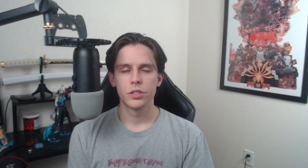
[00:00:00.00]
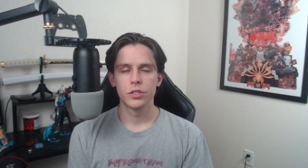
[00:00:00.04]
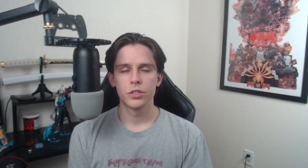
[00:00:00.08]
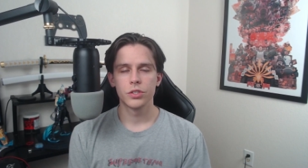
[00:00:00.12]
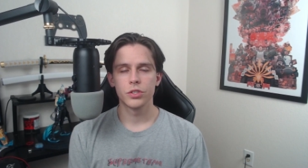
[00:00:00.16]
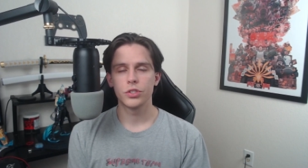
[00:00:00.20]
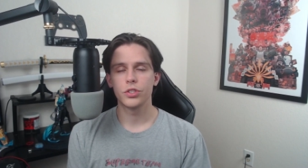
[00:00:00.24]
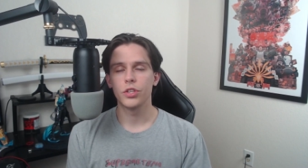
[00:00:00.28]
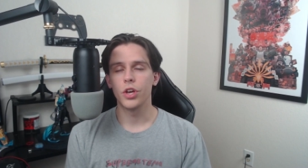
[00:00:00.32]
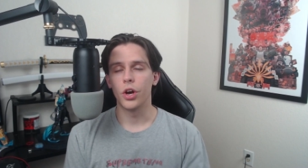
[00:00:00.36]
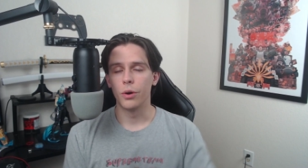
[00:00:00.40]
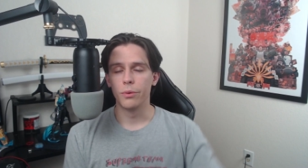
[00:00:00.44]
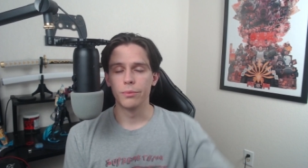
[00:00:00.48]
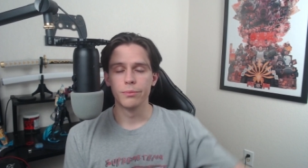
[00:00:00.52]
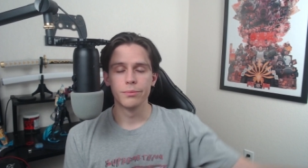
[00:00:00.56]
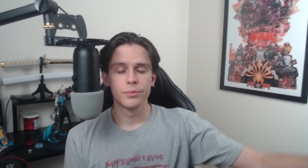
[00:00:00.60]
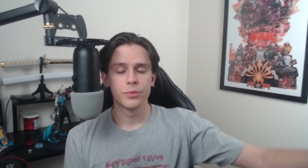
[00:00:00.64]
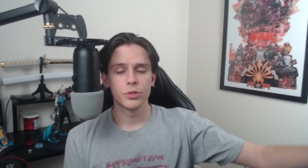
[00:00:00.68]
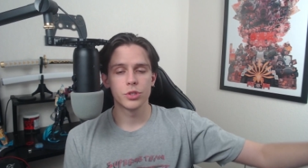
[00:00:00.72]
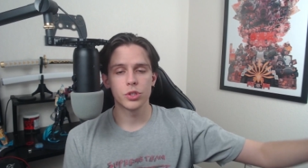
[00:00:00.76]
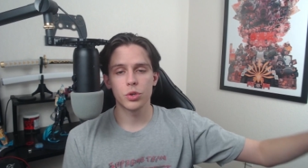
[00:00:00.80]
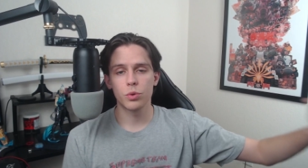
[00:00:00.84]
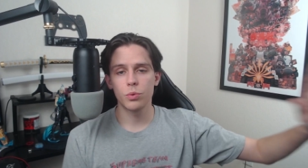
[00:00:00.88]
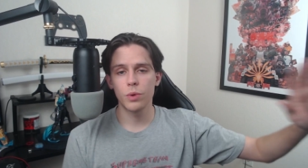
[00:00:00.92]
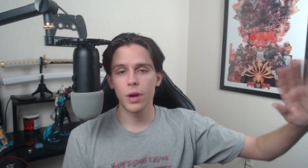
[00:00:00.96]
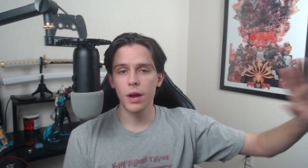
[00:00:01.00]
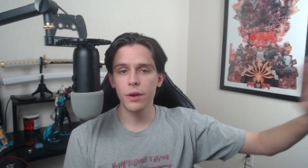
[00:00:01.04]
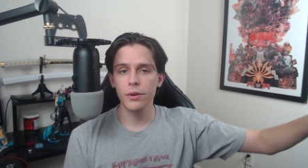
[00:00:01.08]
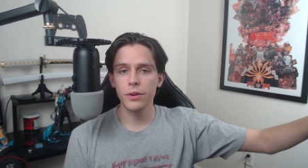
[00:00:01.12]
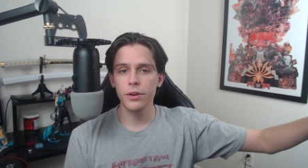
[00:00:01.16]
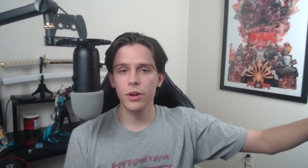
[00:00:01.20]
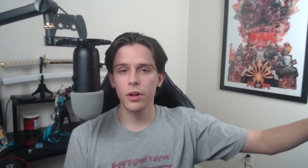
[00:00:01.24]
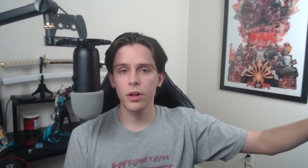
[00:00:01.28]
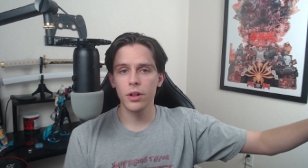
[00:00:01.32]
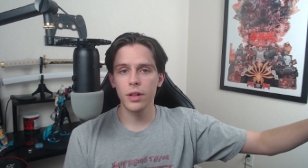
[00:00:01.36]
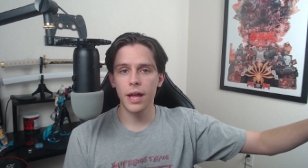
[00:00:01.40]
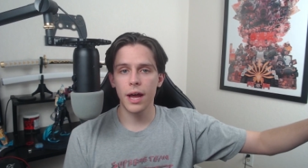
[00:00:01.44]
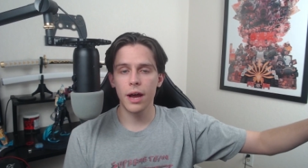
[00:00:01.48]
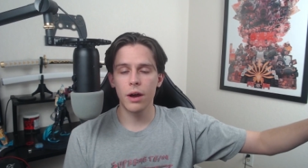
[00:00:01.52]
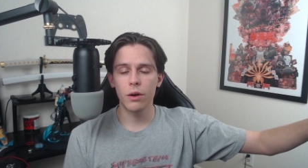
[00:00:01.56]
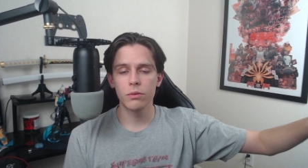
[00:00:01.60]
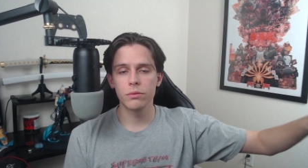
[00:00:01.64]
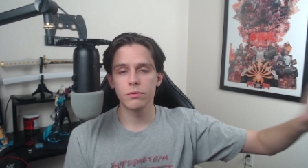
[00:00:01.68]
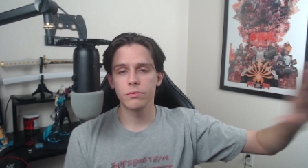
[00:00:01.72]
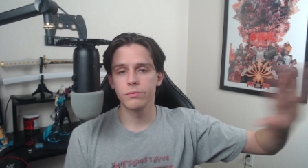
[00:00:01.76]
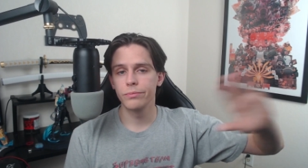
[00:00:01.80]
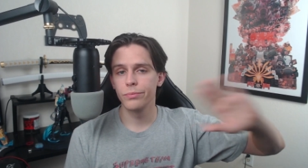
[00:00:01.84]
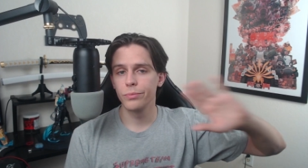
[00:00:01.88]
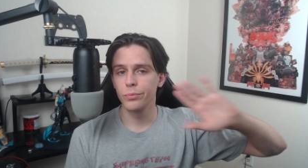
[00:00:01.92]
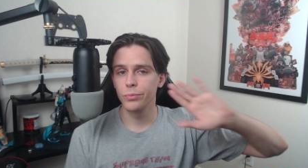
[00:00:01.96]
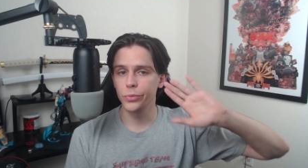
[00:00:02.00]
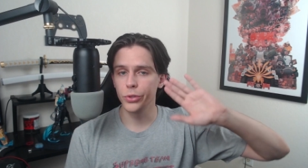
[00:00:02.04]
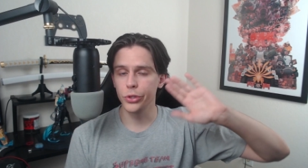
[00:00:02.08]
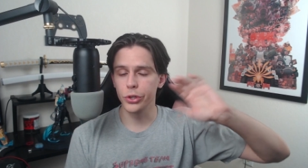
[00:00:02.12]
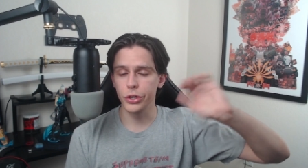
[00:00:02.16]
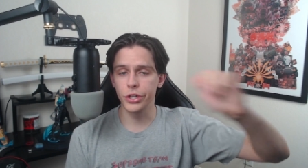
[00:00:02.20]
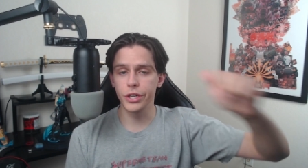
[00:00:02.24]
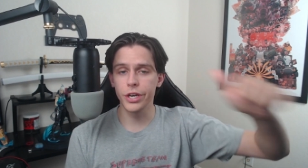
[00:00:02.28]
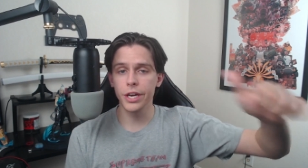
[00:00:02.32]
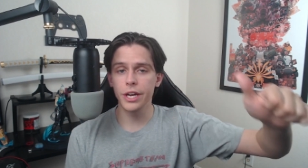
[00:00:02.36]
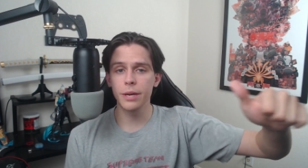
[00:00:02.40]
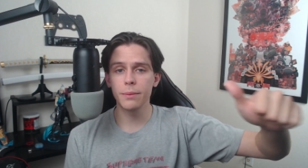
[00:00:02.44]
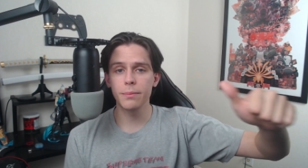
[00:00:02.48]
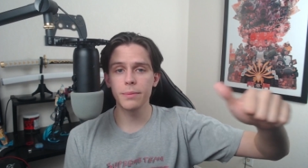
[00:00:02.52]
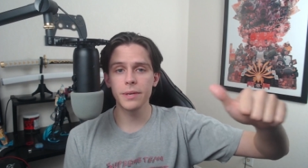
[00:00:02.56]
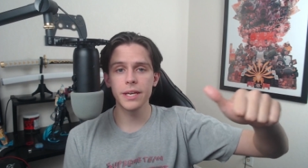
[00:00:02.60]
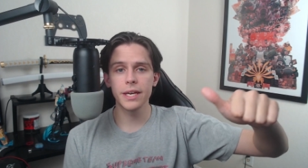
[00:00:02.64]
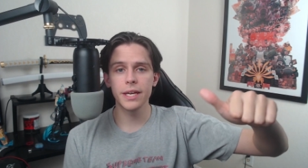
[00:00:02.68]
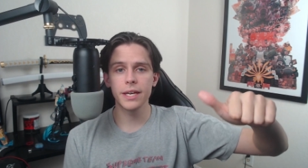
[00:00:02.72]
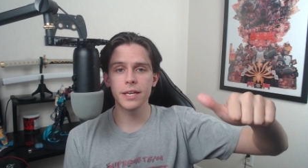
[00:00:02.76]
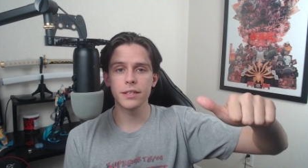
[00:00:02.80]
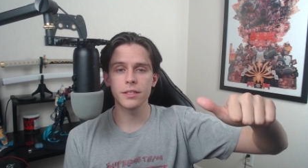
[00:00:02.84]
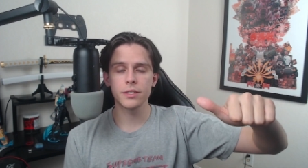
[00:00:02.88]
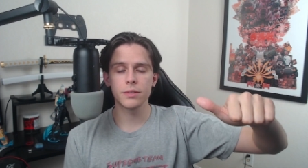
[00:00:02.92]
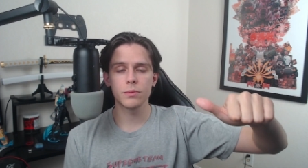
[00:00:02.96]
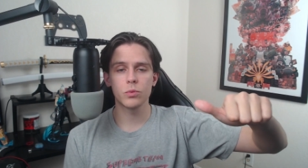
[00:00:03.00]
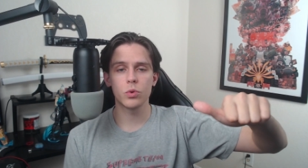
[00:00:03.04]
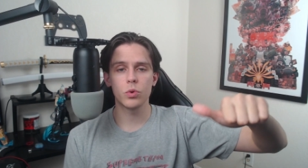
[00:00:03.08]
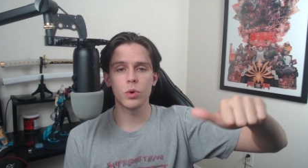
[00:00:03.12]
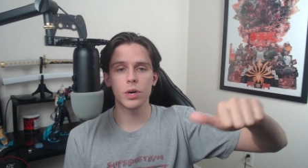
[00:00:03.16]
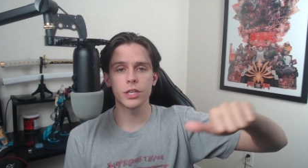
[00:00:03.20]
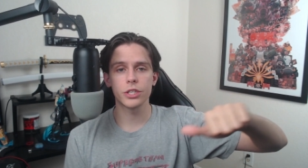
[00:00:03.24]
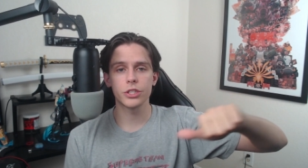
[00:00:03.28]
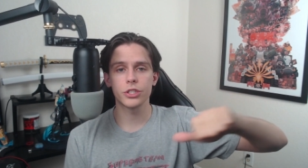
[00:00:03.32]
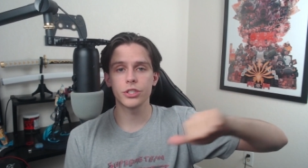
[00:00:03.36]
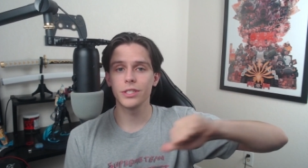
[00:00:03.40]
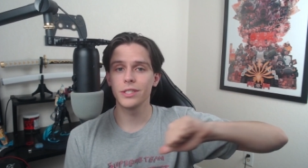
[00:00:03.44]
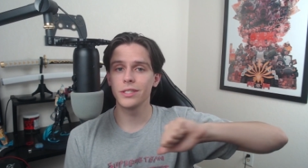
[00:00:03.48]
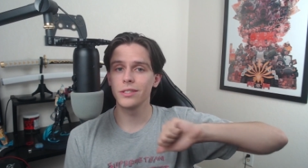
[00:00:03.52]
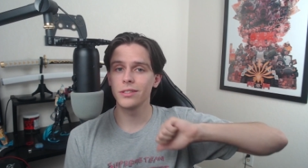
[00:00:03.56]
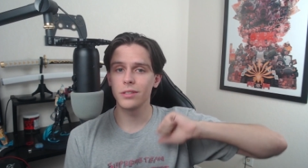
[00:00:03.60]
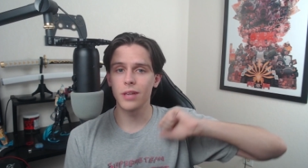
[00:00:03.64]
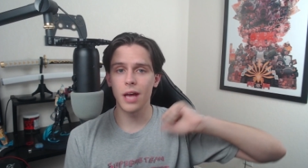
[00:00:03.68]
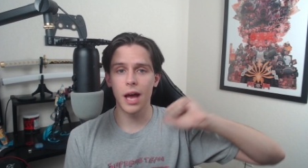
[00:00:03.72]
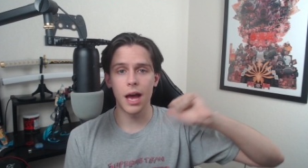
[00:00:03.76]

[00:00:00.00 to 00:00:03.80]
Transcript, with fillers: So, to round it all out, you're gonna be getting some questions.